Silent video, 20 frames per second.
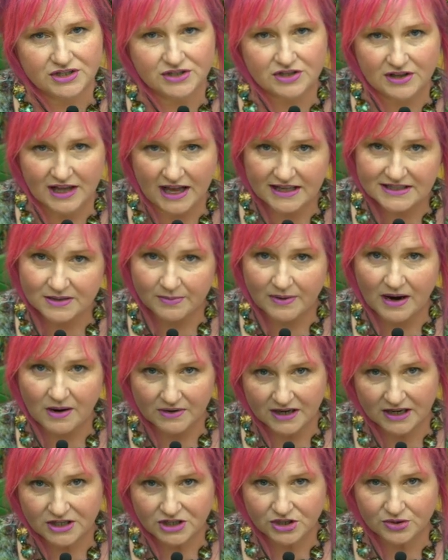So that's about
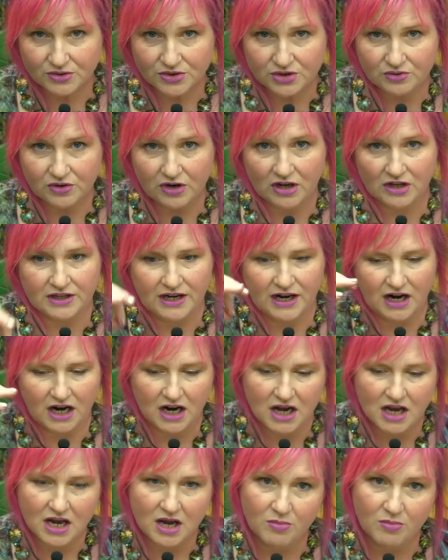what I showed you earlier.